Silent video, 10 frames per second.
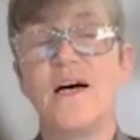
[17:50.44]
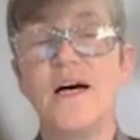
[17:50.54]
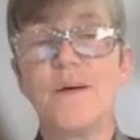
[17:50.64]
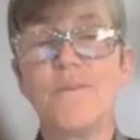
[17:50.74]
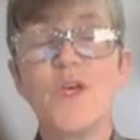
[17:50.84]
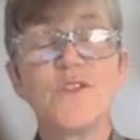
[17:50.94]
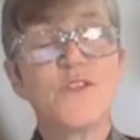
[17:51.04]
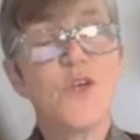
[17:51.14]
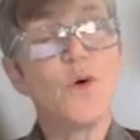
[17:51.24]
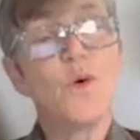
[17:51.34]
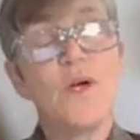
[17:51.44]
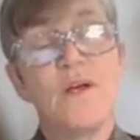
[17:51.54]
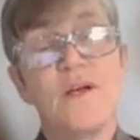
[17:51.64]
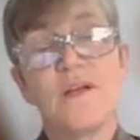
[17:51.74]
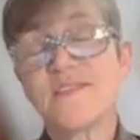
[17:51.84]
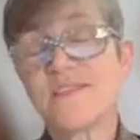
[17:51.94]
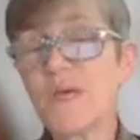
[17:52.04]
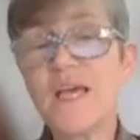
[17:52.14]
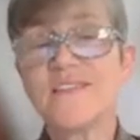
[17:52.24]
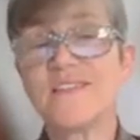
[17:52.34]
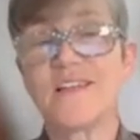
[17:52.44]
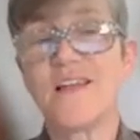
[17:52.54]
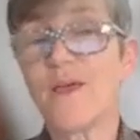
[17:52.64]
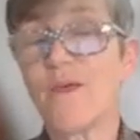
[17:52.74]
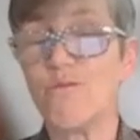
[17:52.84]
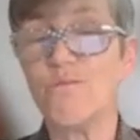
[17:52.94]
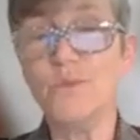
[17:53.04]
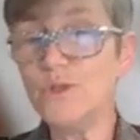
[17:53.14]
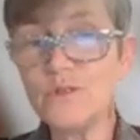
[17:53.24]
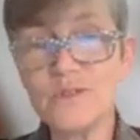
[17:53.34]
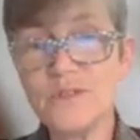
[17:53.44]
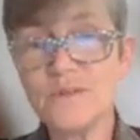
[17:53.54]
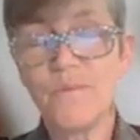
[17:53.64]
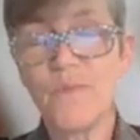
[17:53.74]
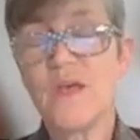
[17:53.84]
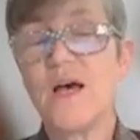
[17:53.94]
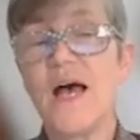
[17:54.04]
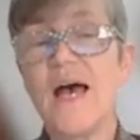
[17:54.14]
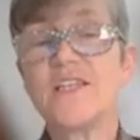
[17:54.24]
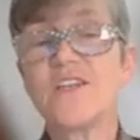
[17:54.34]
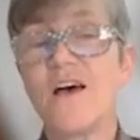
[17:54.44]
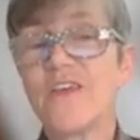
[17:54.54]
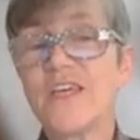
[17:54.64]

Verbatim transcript: Um, so some cases are like the moon, and other